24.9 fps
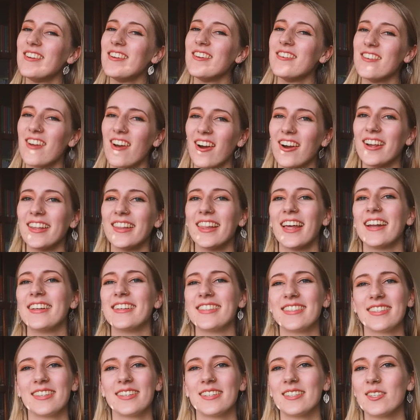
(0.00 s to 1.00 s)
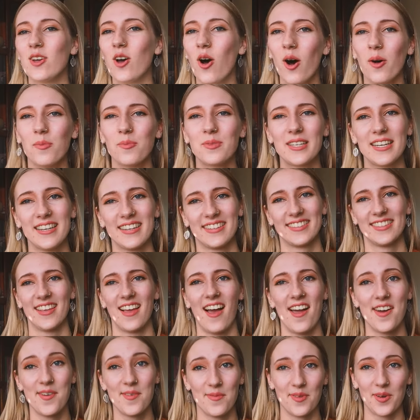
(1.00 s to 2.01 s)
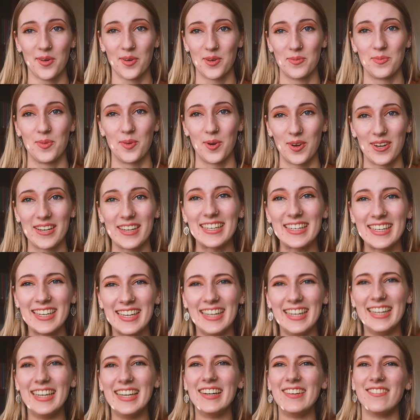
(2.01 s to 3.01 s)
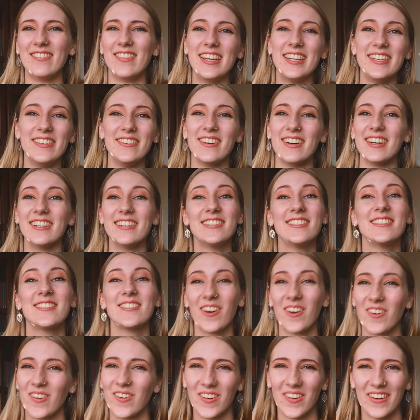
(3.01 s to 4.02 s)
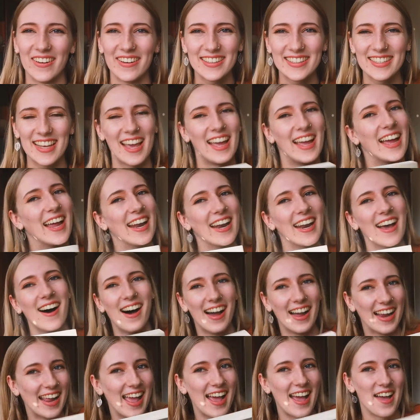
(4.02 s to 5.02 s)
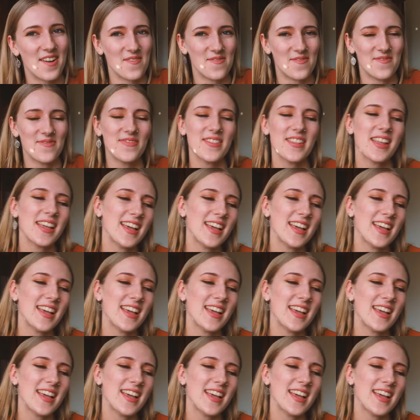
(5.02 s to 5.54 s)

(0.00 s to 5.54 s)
you know that is the top tier sign of a good book, when you are so hooked, and I am.